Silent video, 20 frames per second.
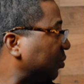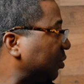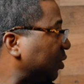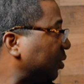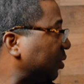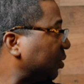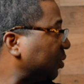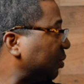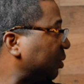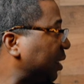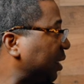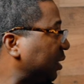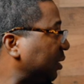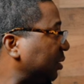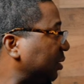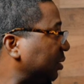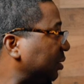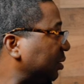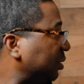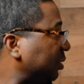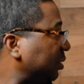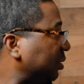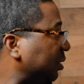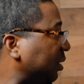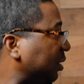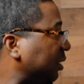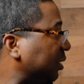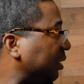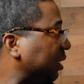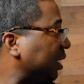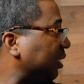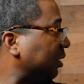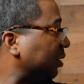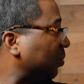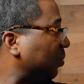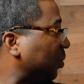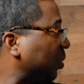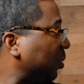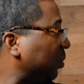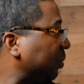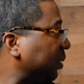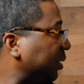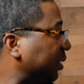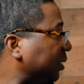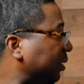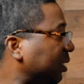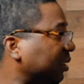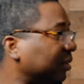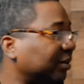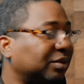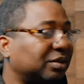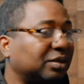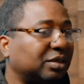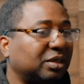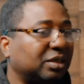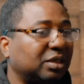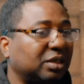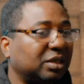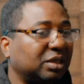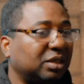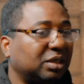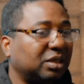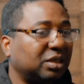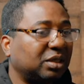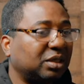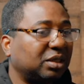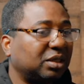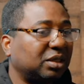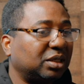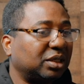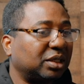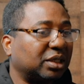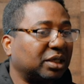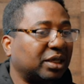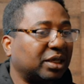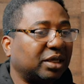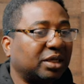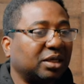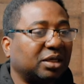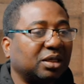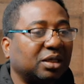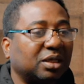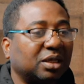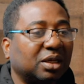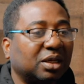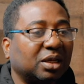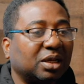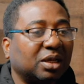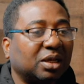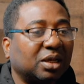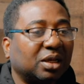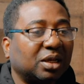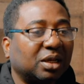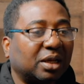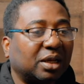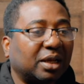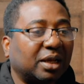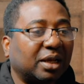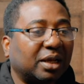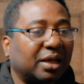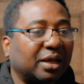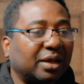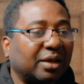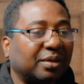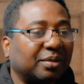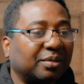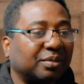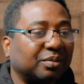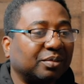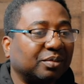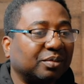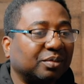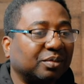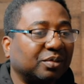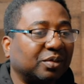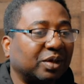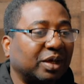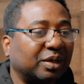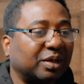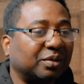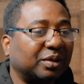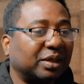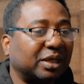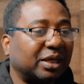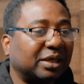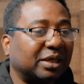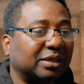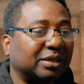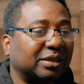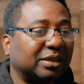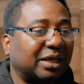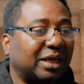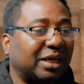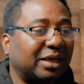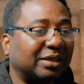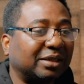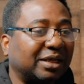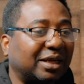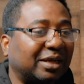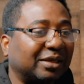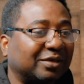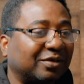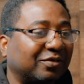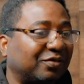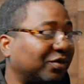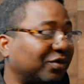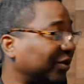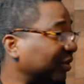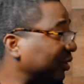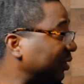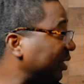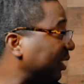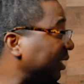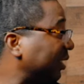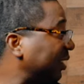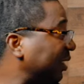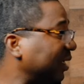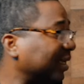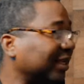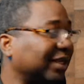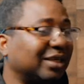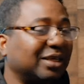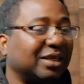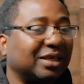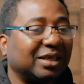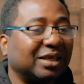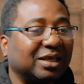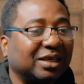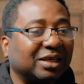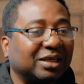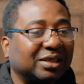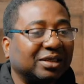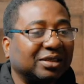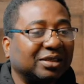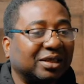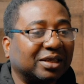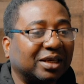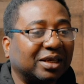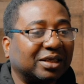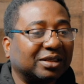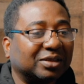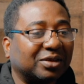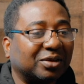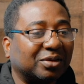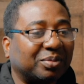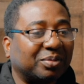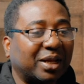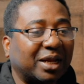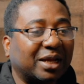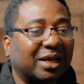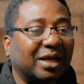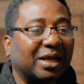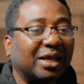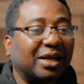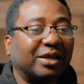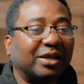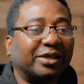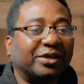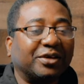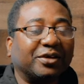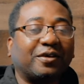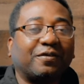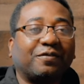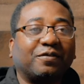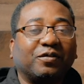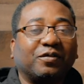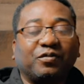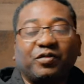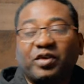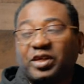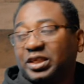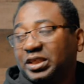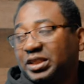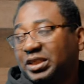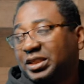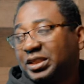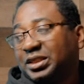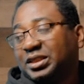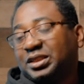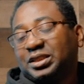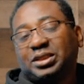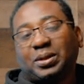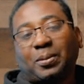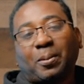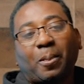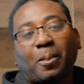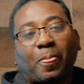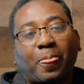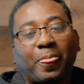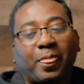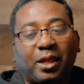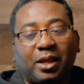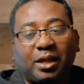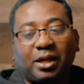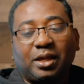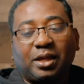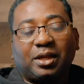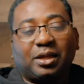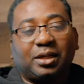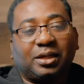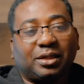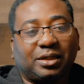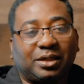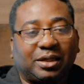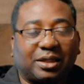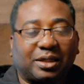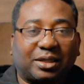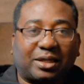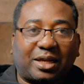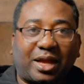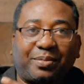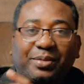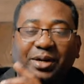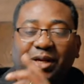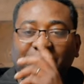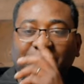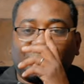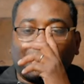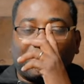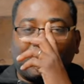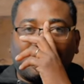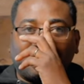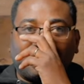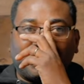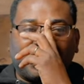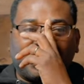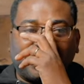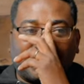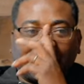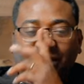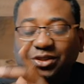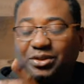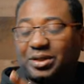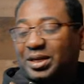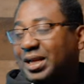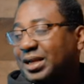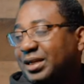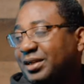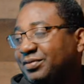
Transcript: Alright, so it's getting warmer now. Okay. Well, we're at 9400K. So let's go back. You know, the funny thing is, the camera is so obedient, you can't